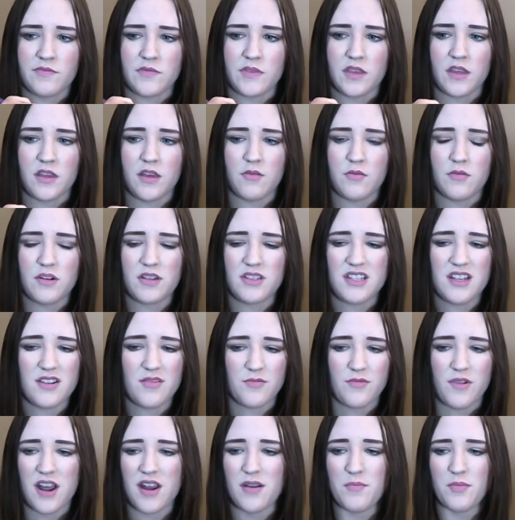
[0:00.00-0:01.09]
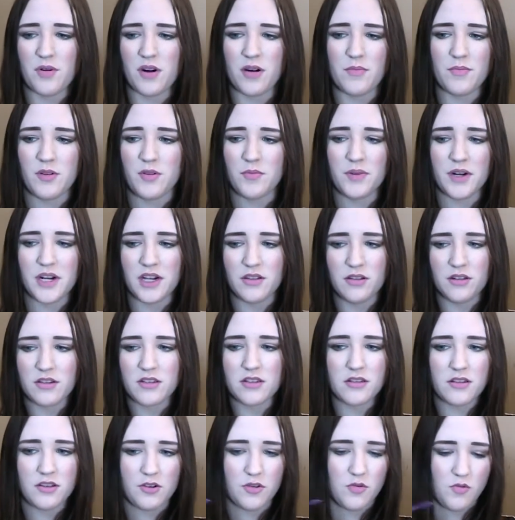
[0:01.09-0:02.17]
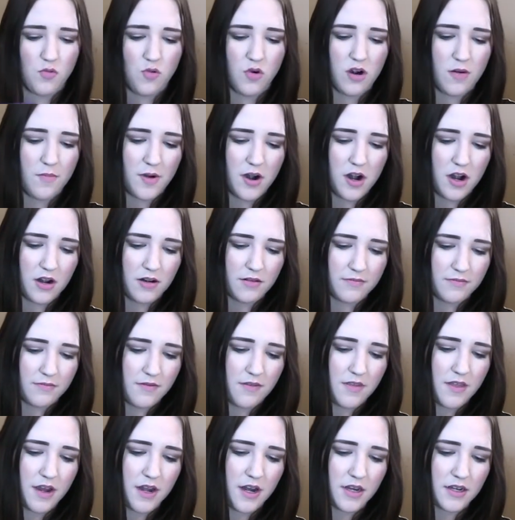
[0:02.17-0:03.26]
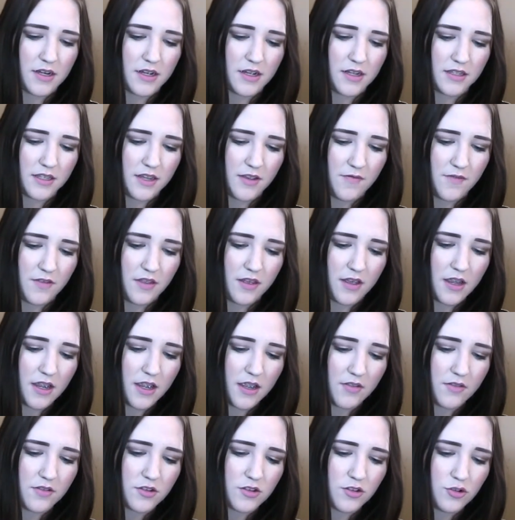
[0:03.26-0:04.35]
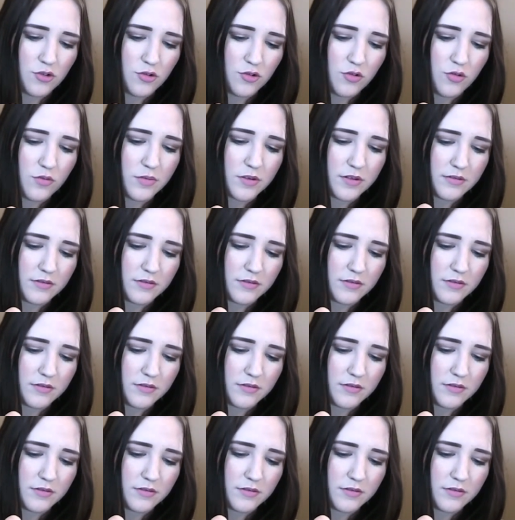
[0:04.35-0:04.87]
I don't want to say red purple, but it looks a little warmer than it does, I feel like, in the tube.